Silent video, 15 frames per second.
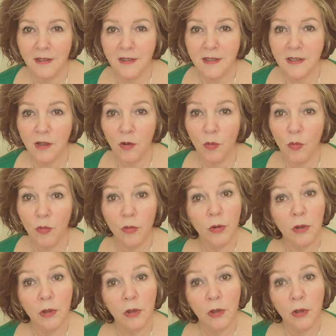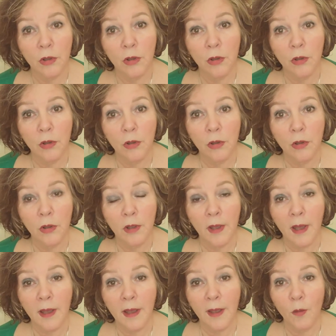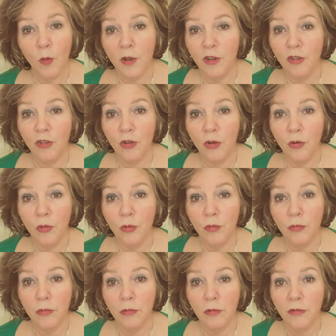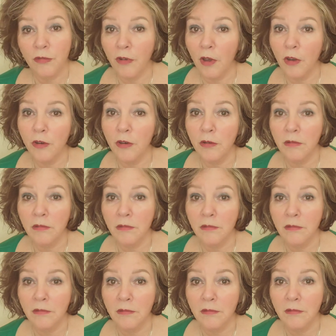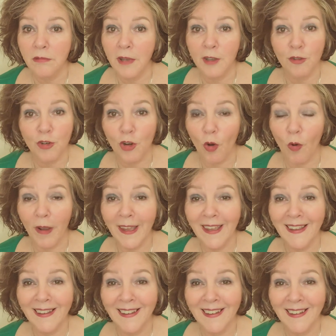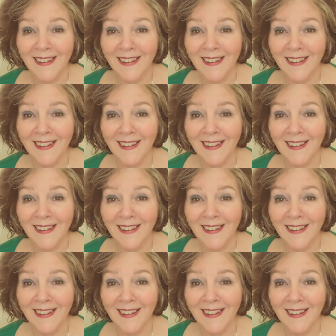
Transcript: So I wish you fun and joy